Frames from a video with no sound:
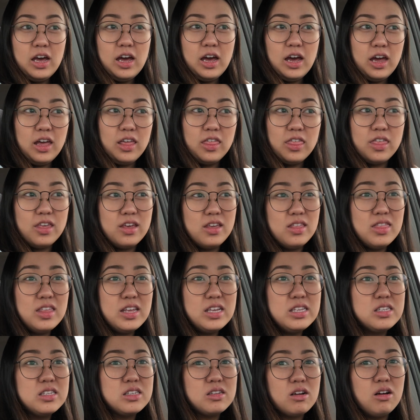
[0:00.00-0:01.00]
I think
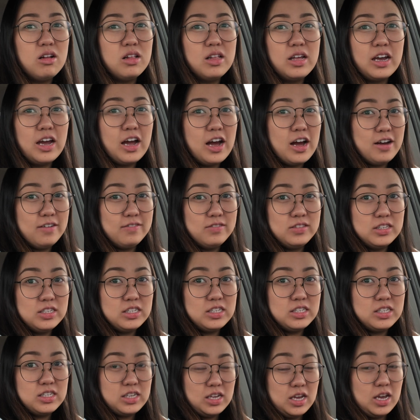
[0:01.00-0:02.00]
that's all I have to
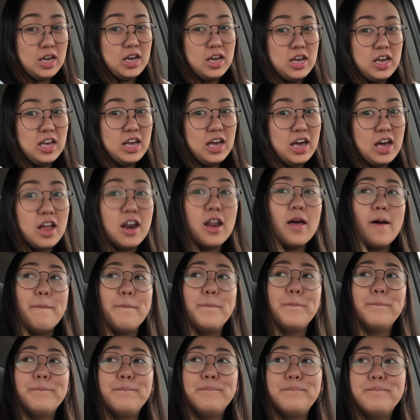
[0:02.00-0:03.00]
say and
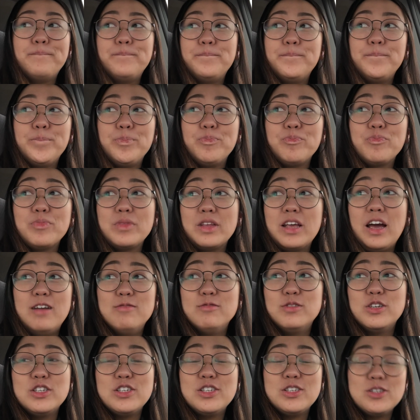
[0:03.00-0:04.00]
I'm I'm
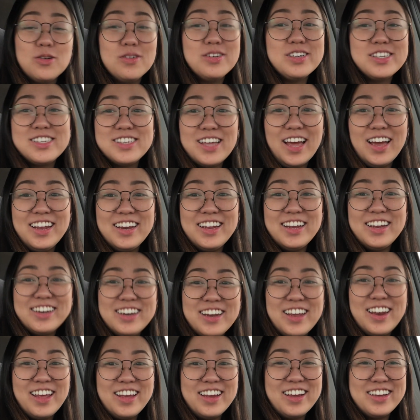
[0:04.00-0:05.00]
just so excited
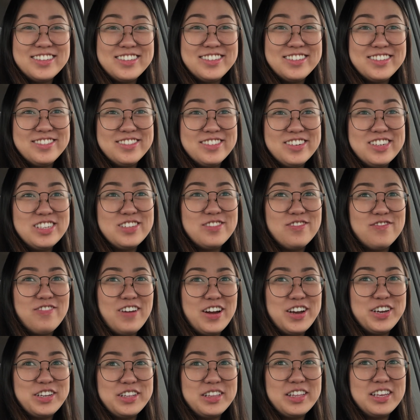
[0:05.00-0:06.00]
that I get to do this
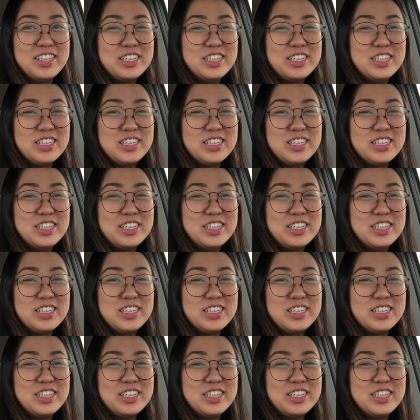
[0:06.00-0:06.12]
finally.